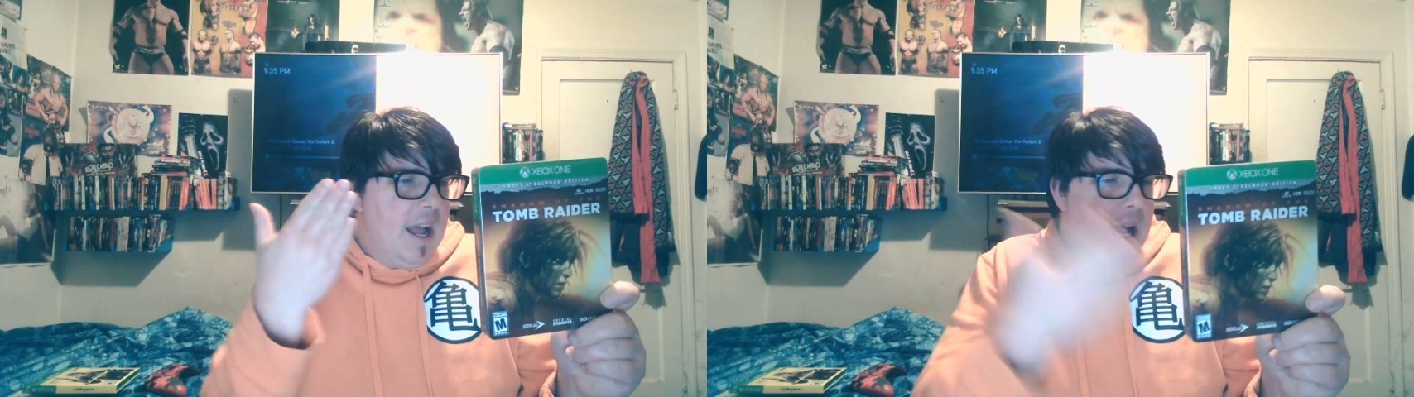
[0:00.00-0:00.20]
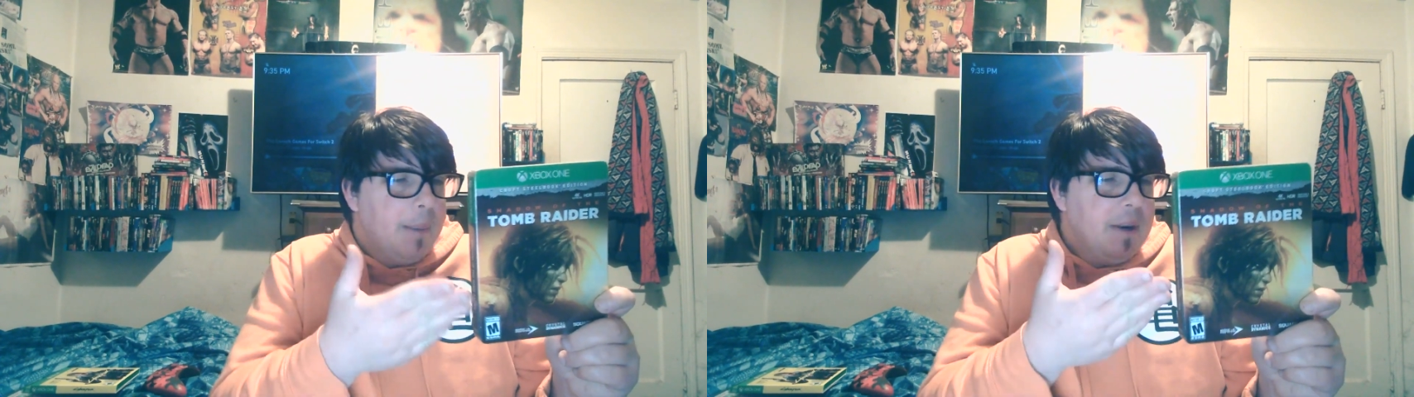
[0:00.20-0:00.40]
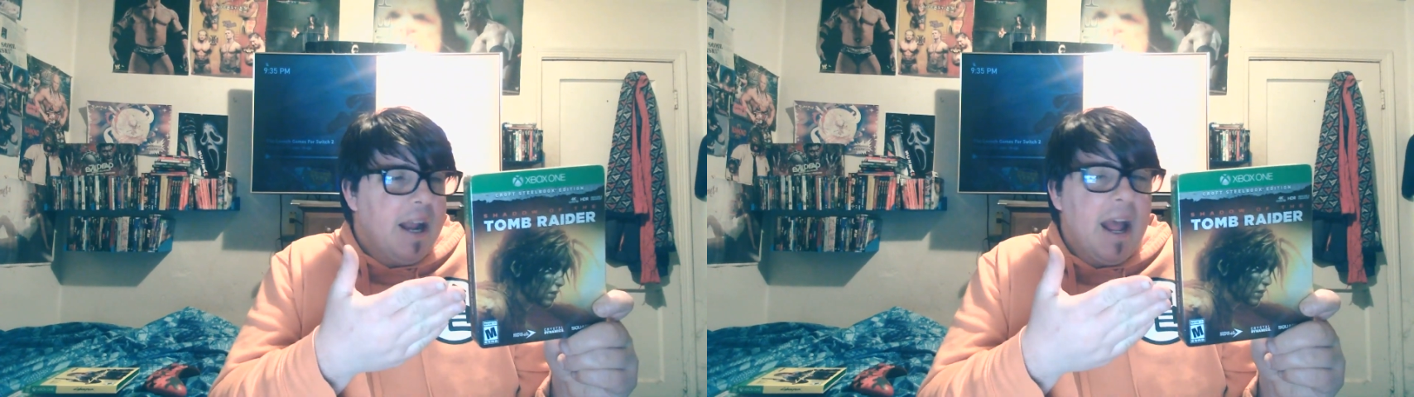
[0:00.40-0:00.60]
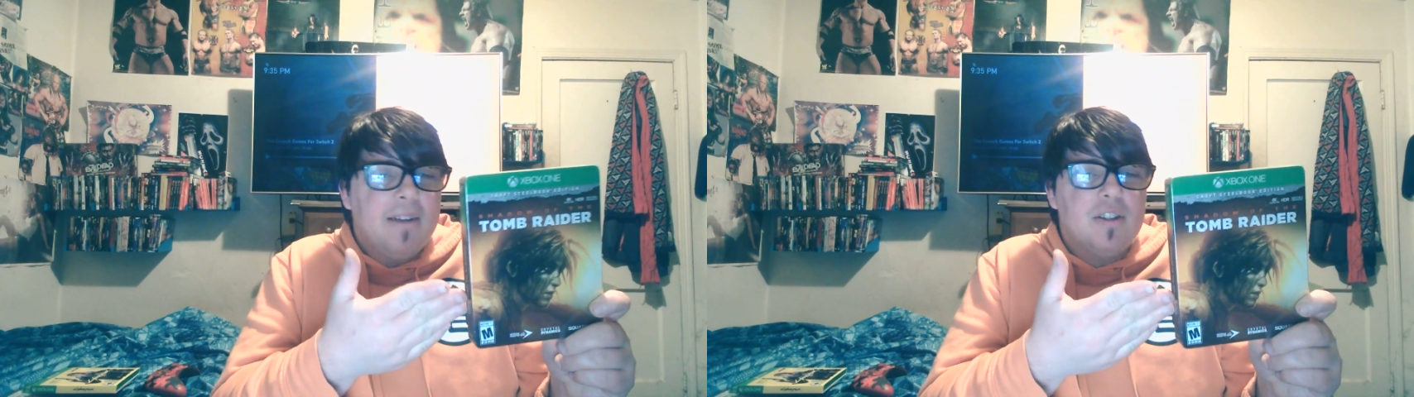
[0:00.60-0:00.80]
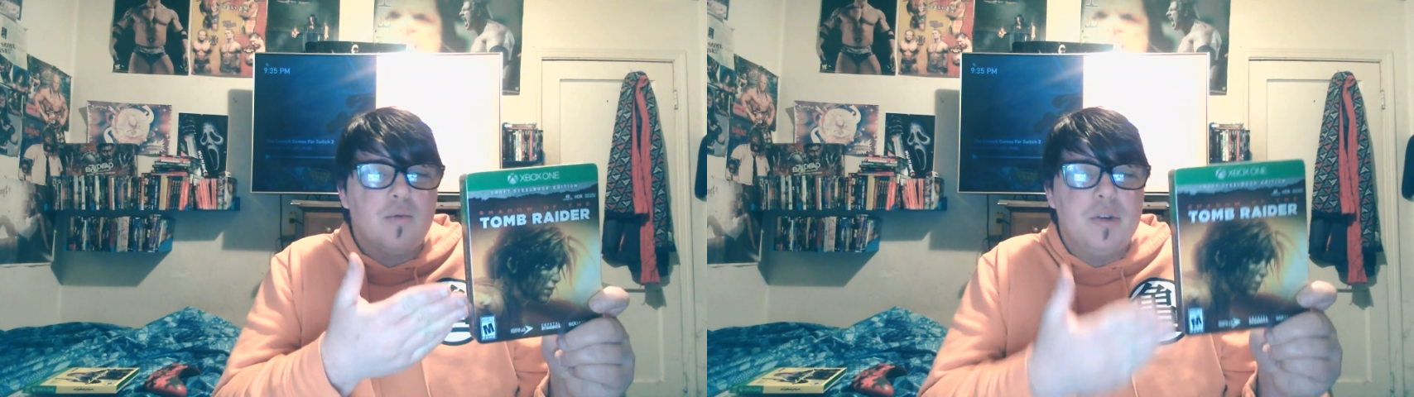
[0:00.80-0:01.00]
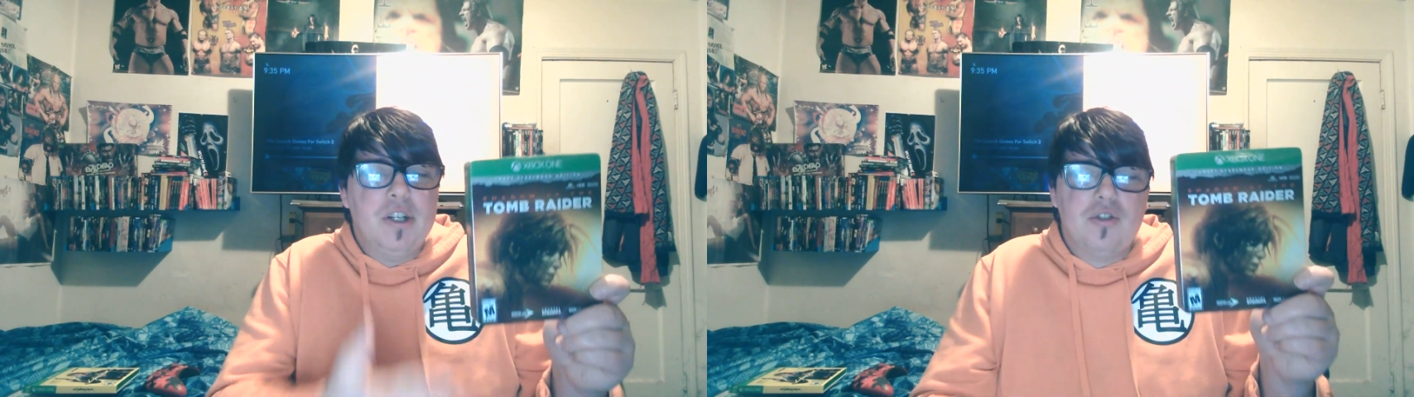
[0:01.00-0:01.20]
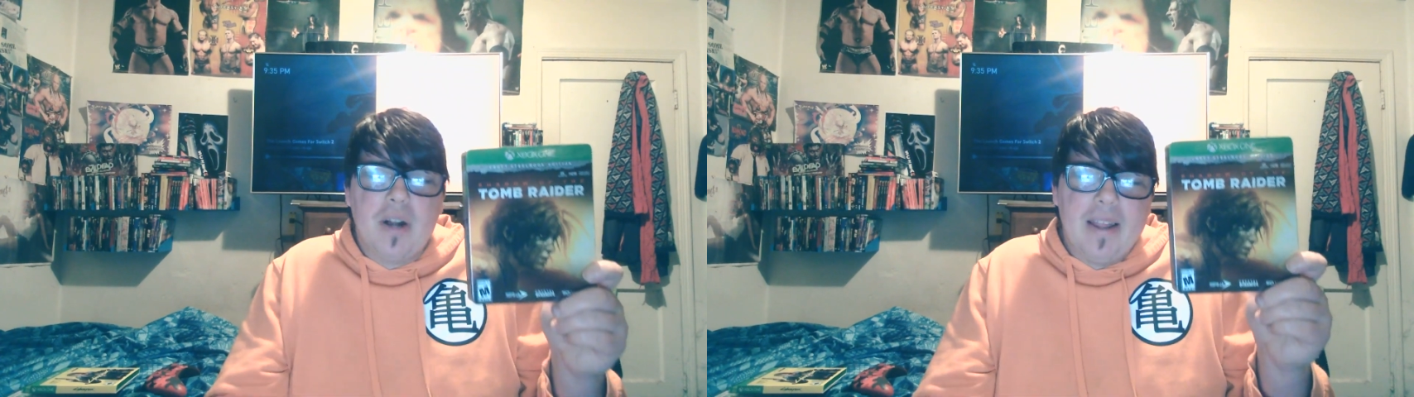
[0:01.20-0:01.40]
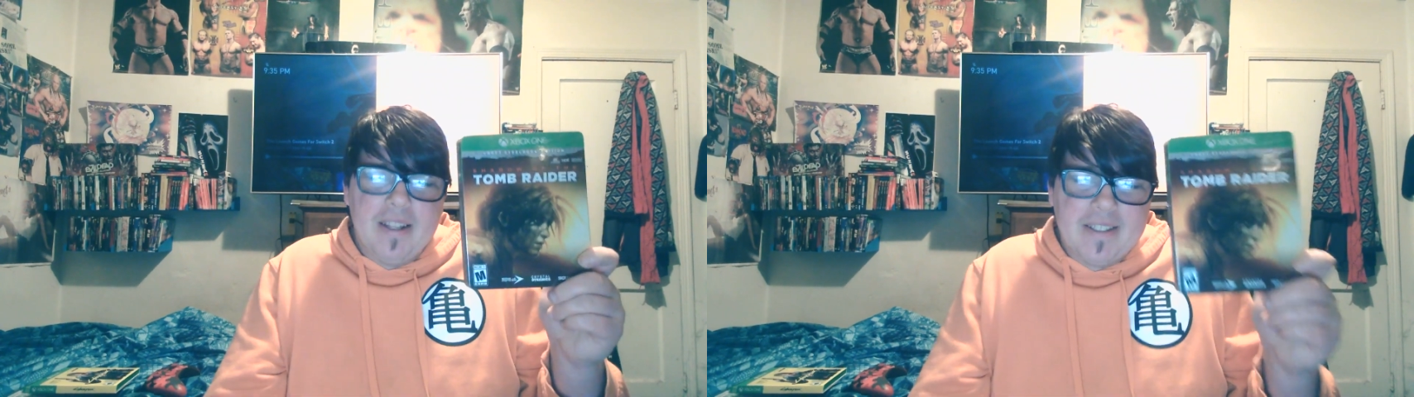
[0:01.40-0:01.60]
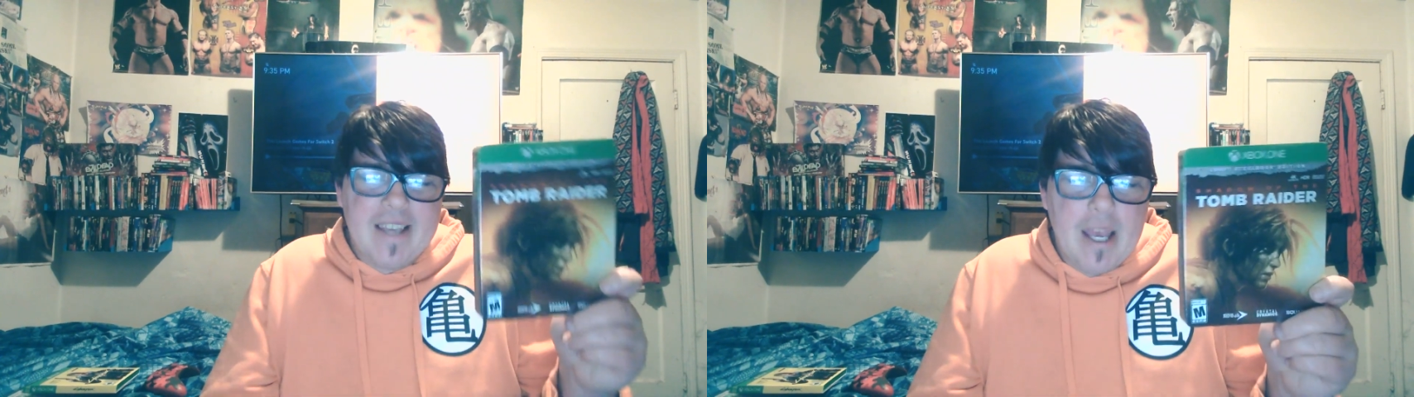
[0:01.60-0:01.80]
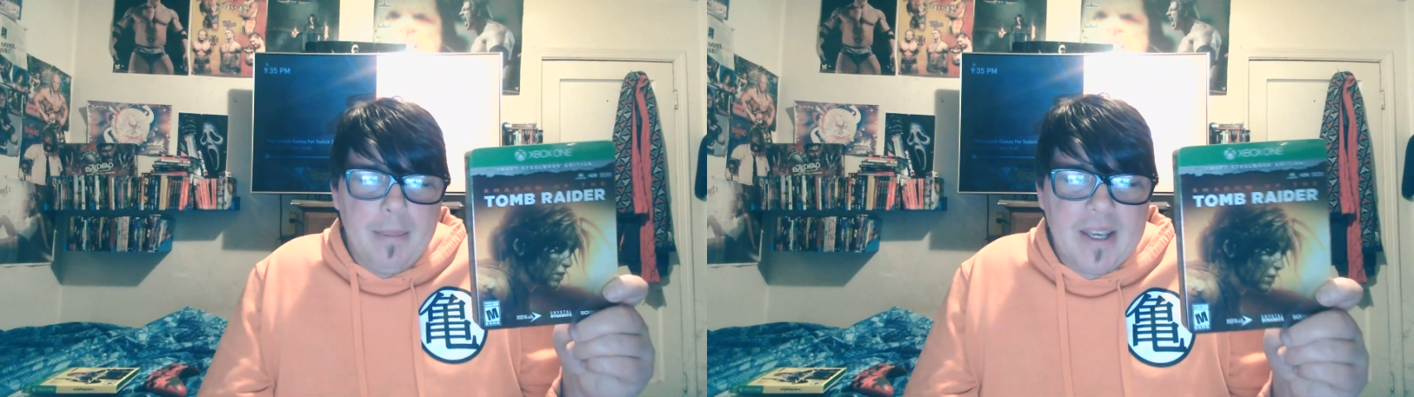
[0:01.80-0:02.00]
I'm gonna have to retry this
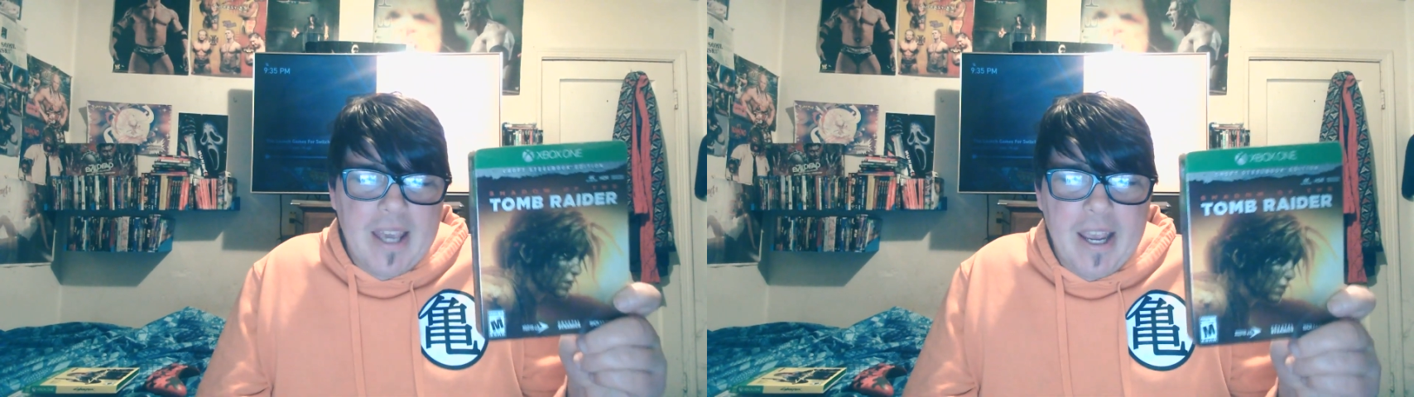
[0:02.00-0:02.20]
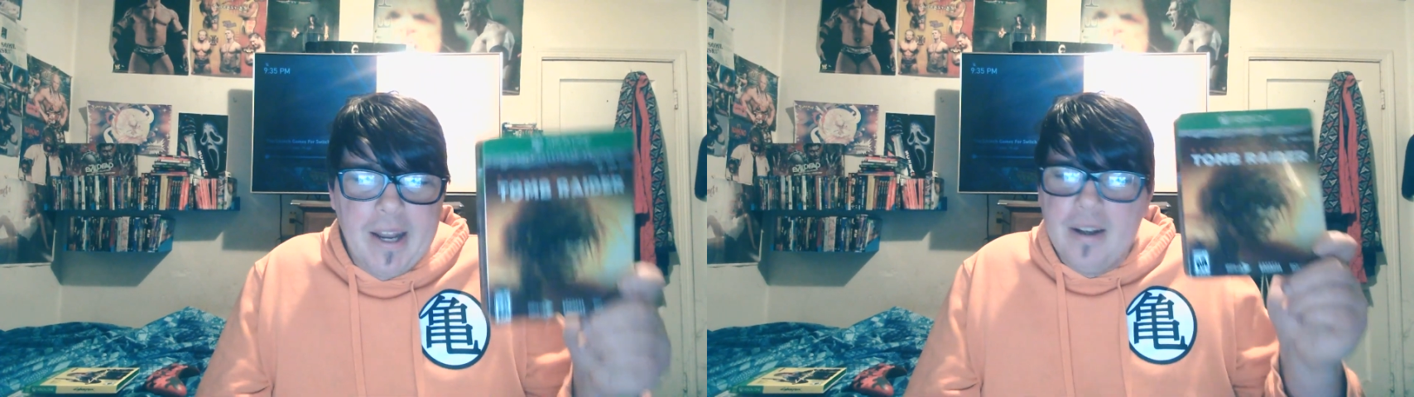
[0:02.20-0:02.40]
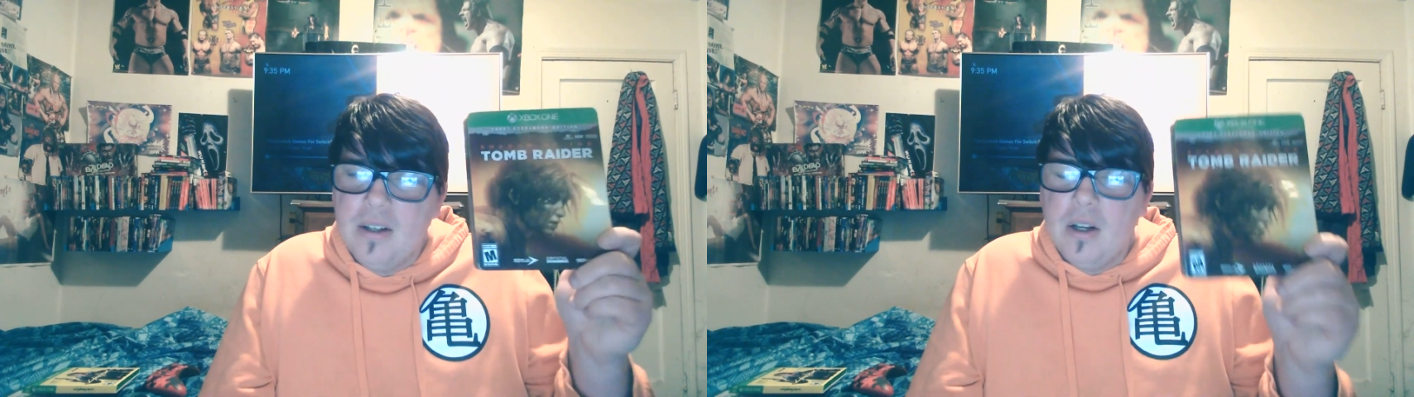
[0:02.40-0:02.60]
game again.